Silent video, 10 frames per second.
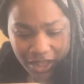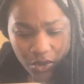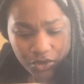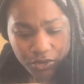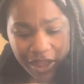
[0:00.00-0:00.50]

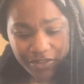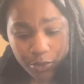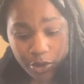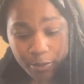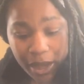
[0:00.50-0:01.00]
Do you have any
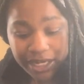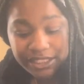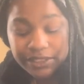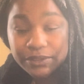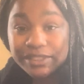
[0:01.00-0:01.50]
weird body
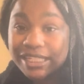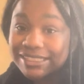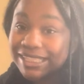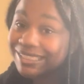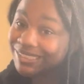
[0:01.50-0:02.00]
skills? Yes,
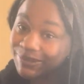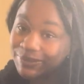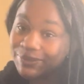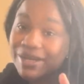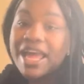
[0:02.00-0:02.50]
I
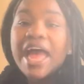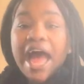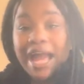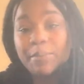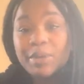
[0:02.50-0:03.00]
do.
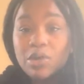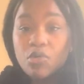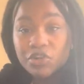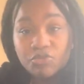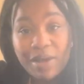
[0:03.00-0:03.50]
I can peel an
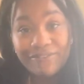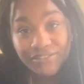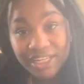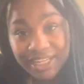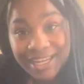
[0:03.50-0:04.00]
orange with my
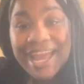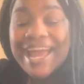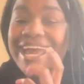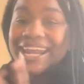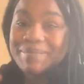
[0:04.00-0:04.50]
feet
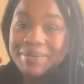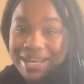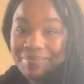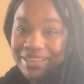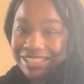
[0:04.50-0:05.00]
and I can pick
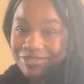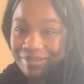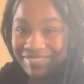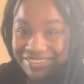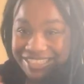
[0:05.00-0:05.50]
up things with
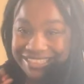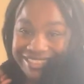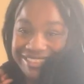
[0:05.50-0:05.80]
my feet.